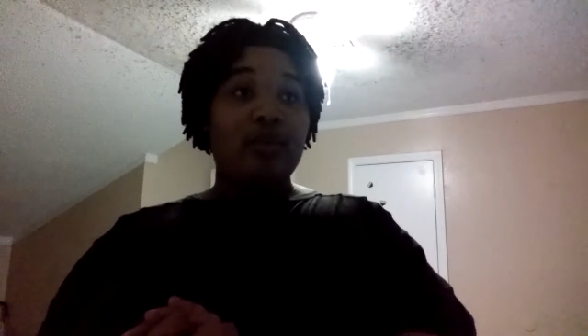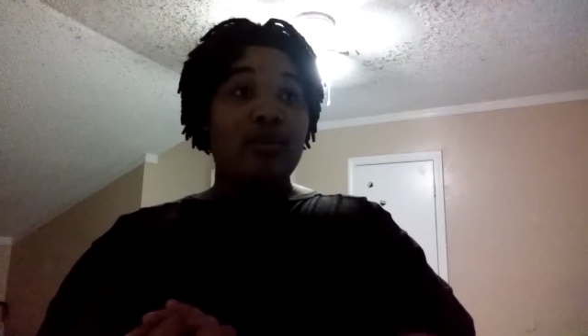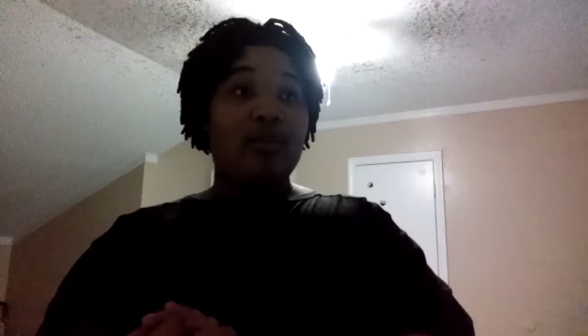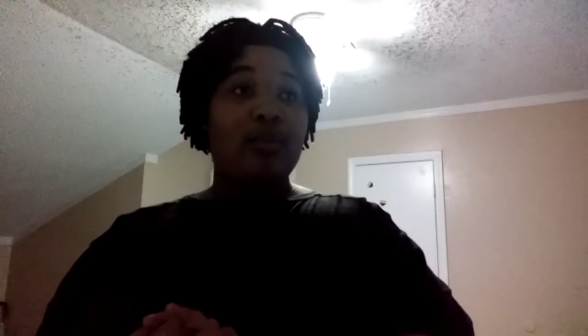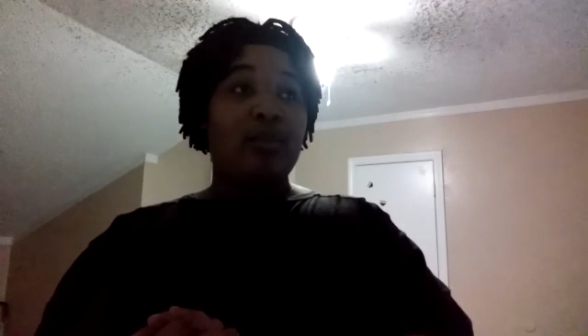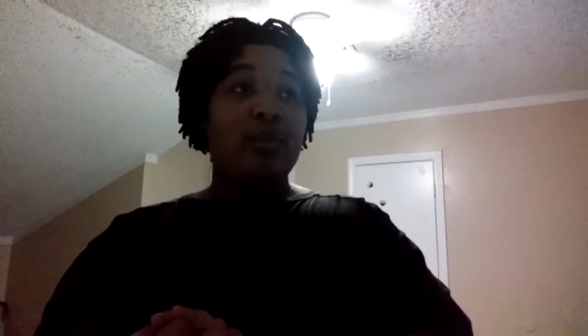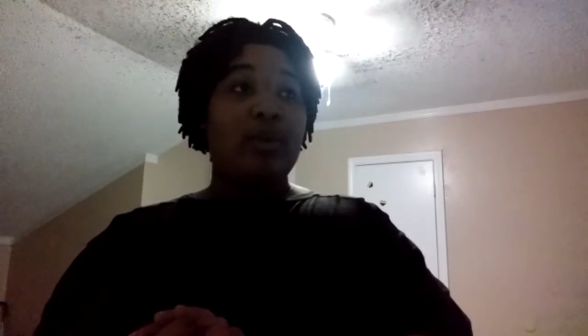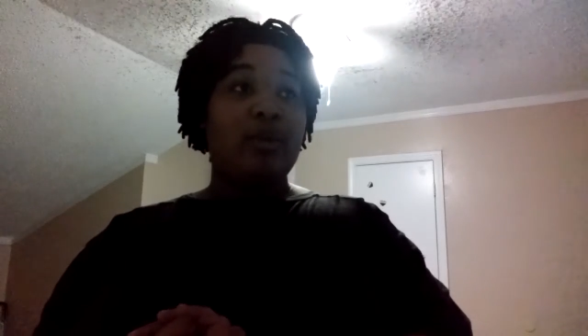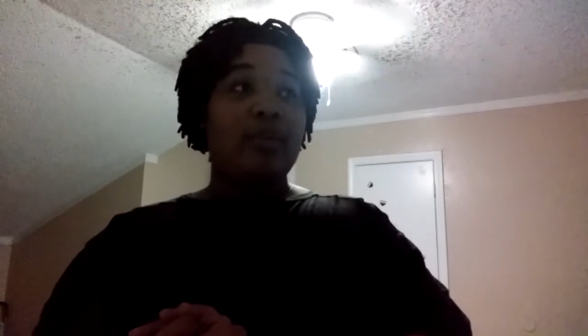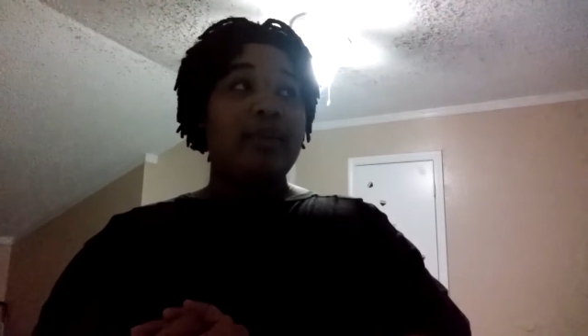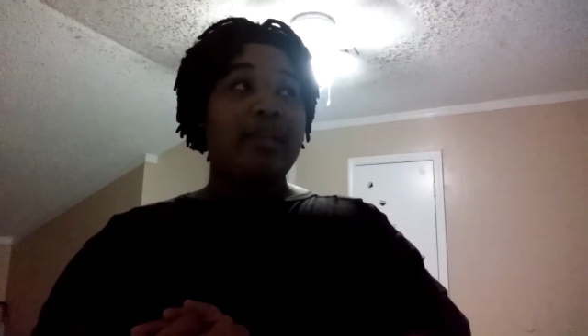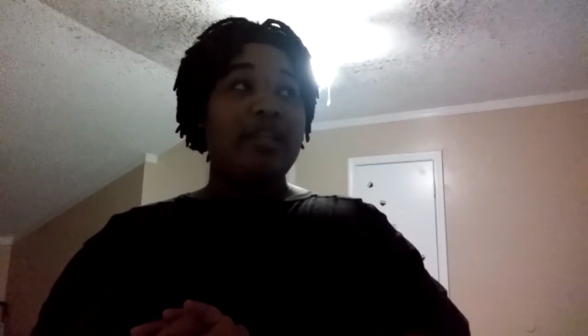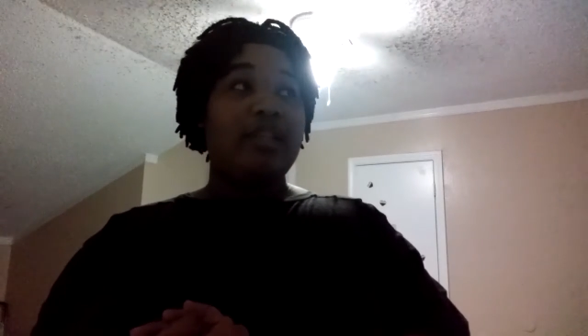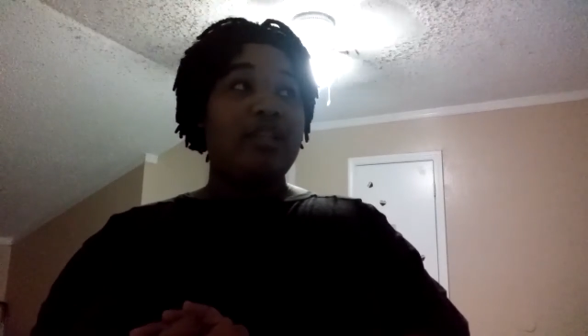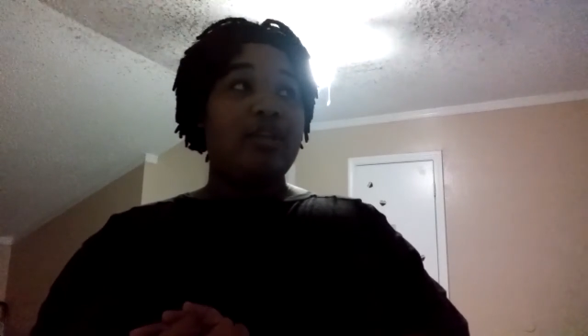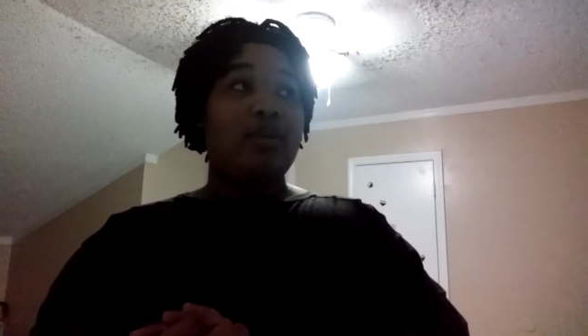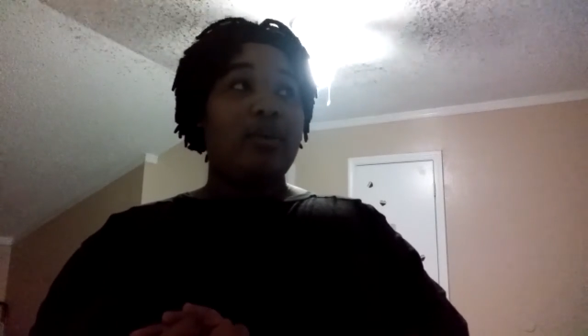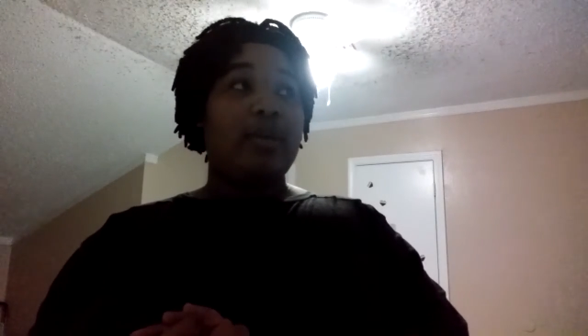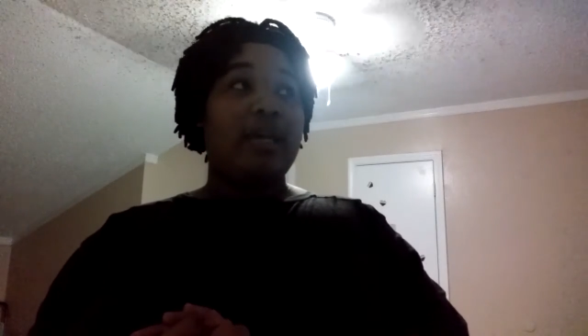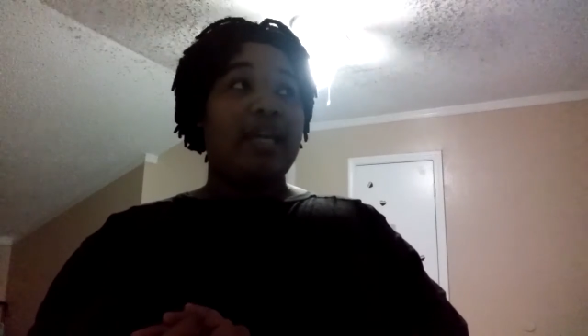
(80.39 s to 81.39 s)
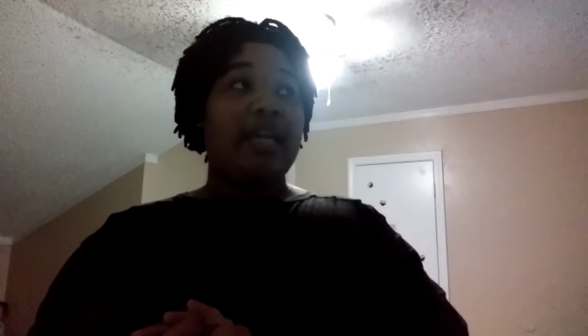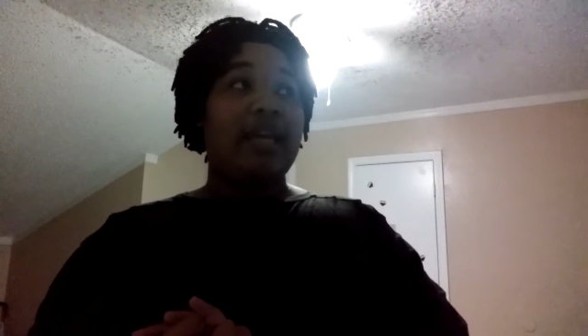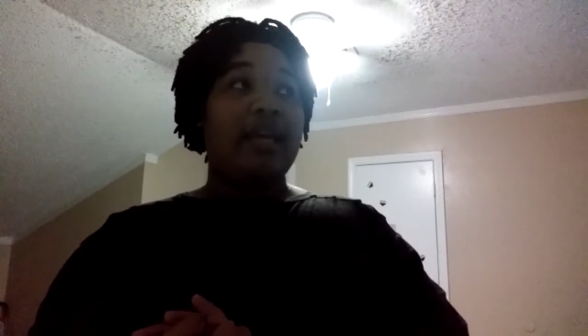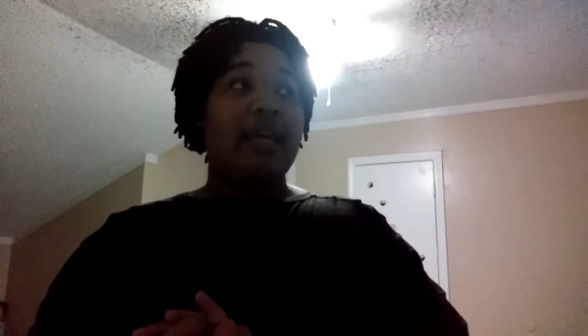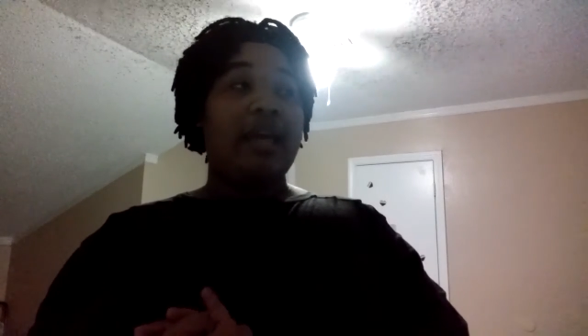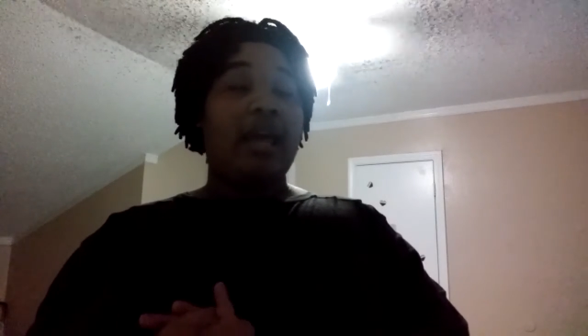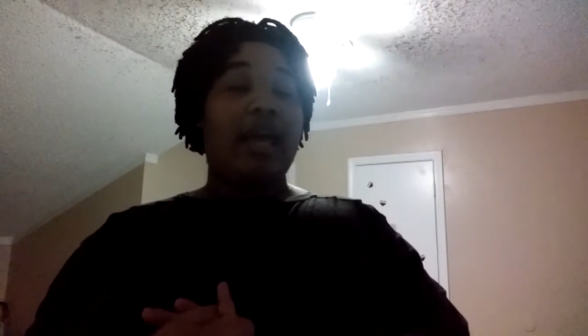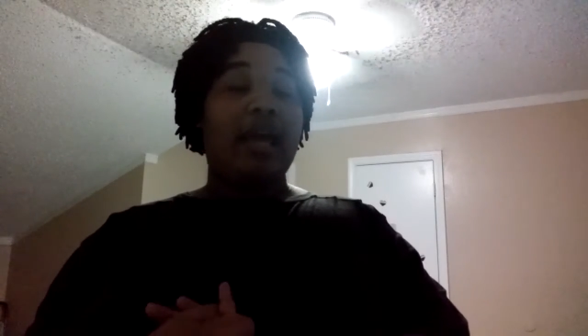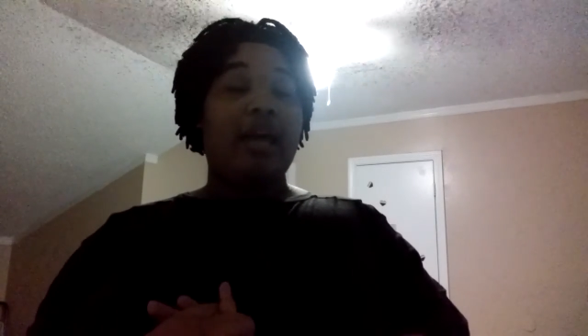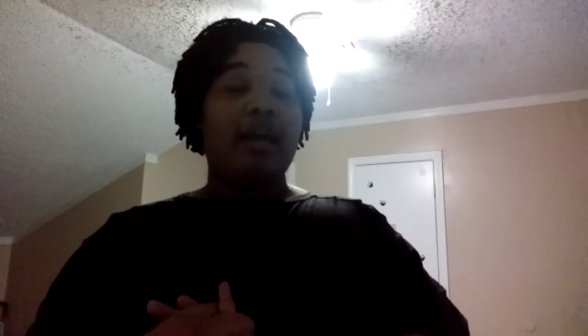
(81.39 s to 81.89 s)
will be
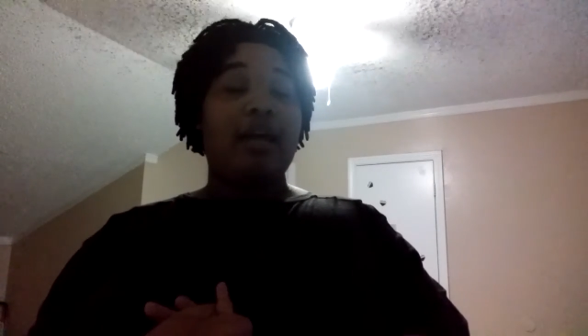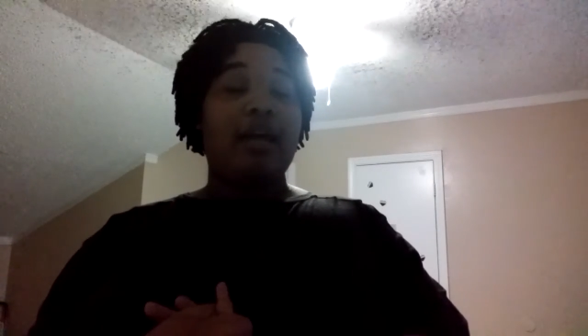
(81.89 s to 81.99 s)
doing